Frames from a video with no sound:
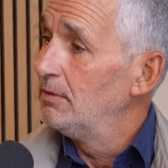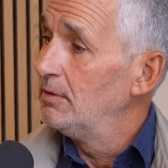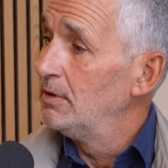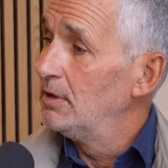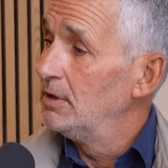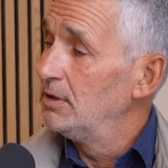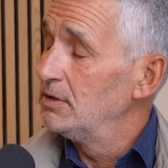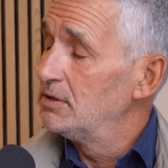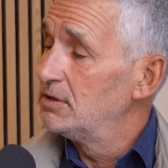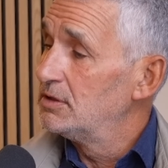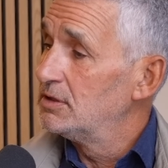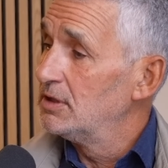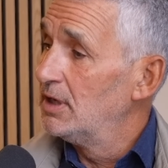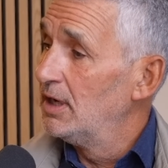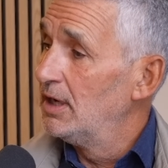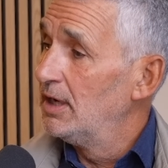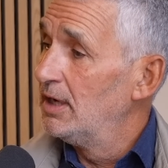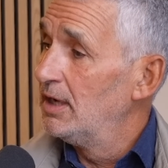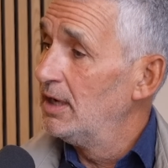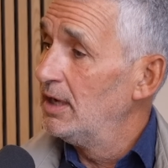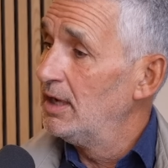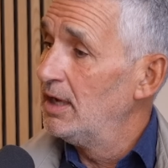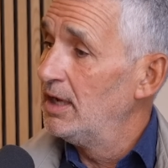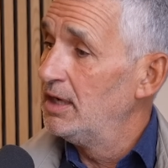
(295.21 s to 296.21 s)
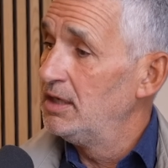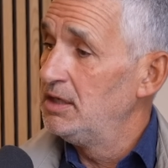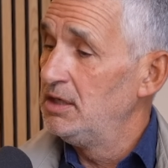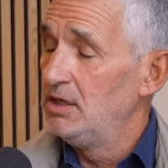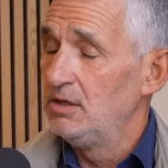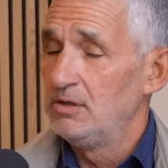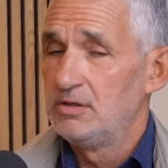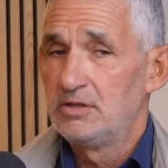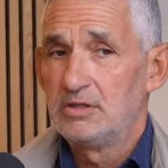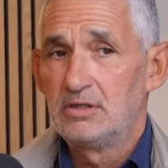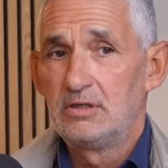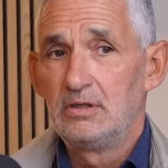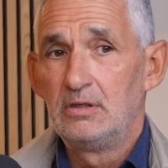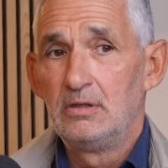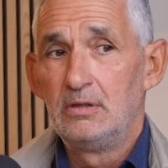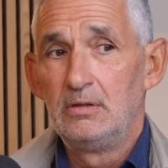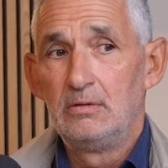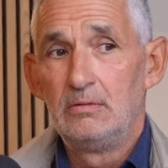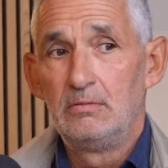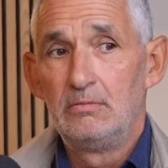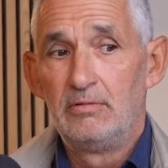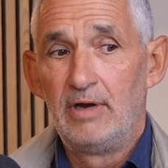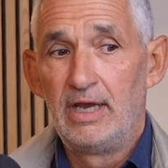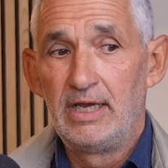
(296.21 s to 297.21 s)
that uh, I used
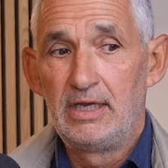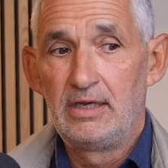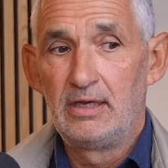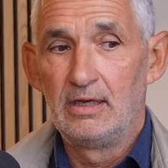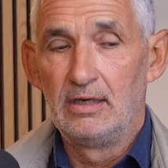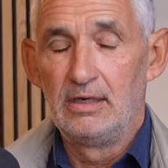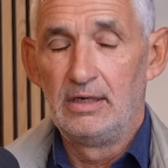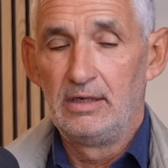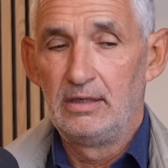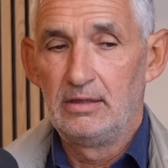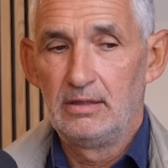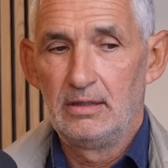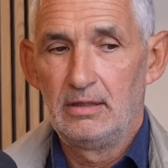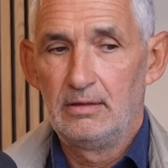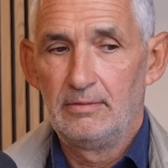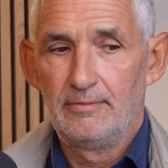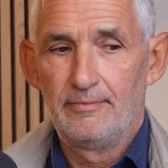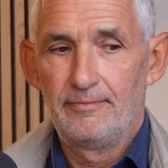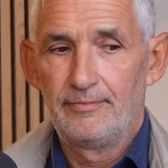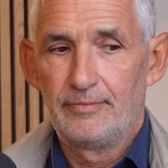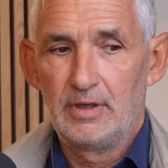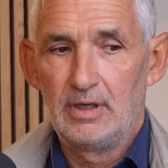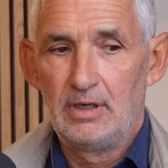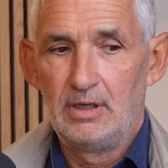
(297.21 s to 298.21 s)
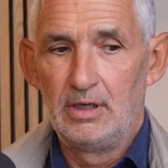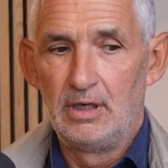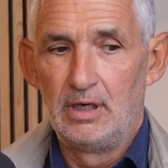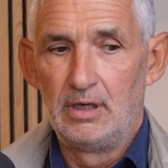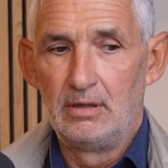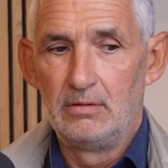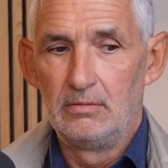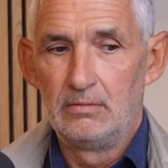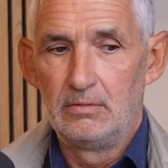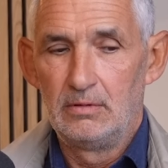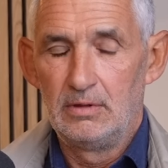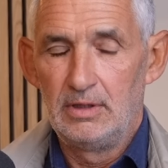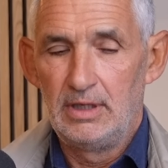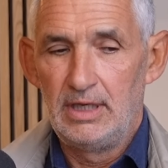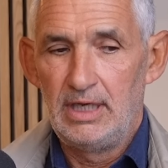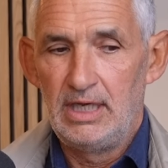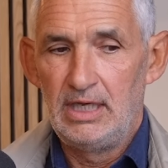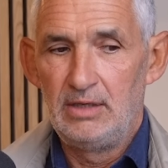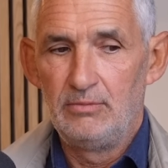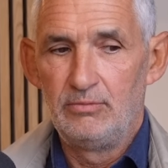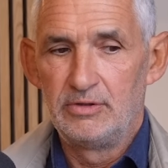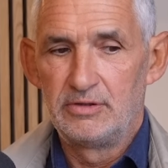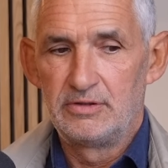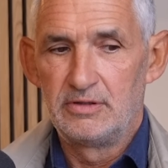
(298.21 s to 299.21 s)
to regularly, you know,
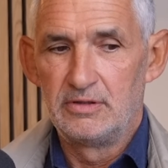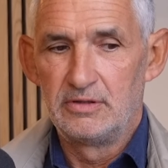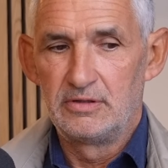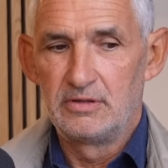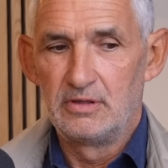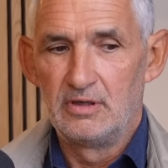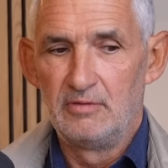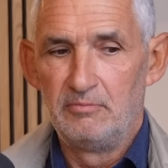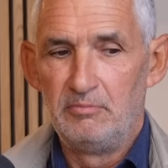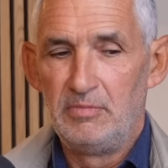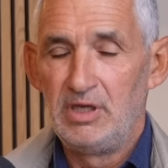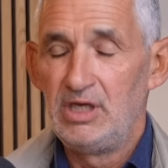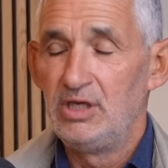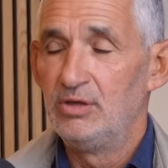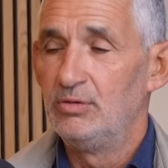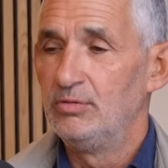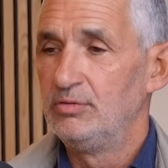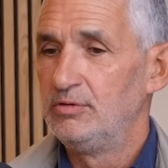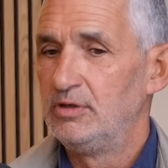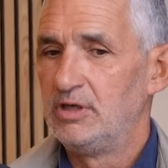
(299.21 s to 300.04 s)
eat was the sort of meal